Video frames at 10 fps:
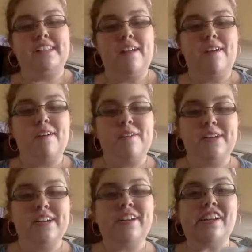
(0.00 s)
so
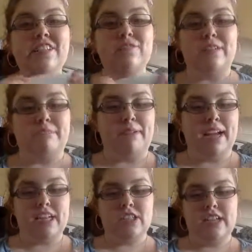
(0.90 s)
here is the first
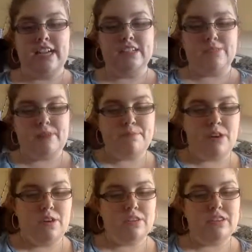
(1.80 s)
package. It has three
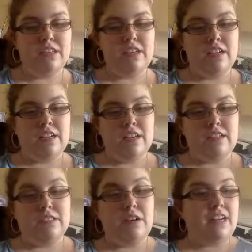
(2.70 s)
bows.
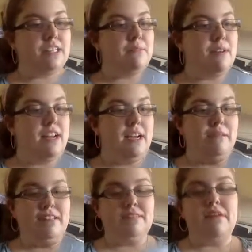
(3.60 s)
So I actually bought, I
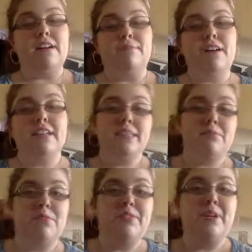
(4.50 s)
bought, wow, I bought
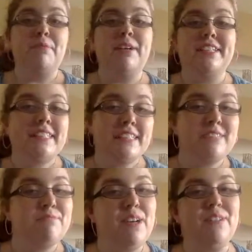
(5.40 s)
equal. I bought six
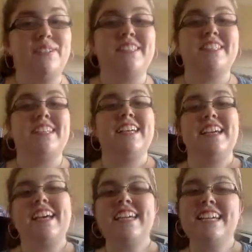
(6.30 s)
clothes.
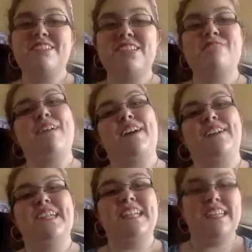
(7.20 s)
Equal
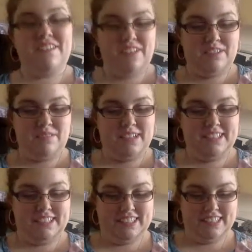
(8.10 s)
amount. I love
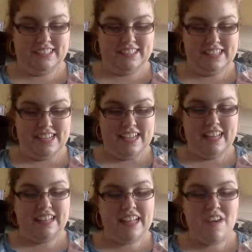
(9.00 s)
equal.
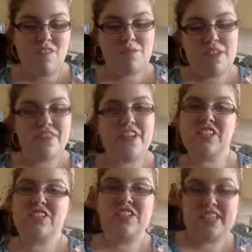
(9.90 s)
Love it when
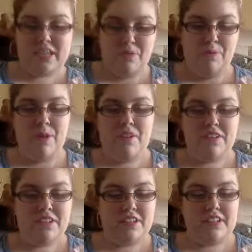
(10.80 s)
things are
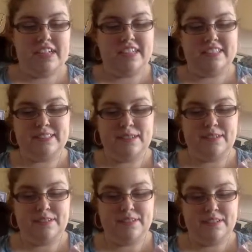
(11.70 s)
equal. Okay,
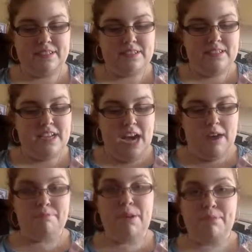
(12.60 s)
so
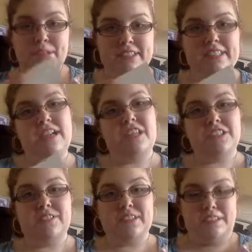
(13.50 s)
I'm purposely not
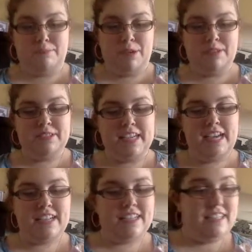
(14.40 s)
showing you the bows
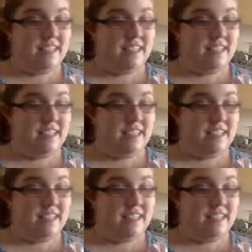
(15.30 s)
yet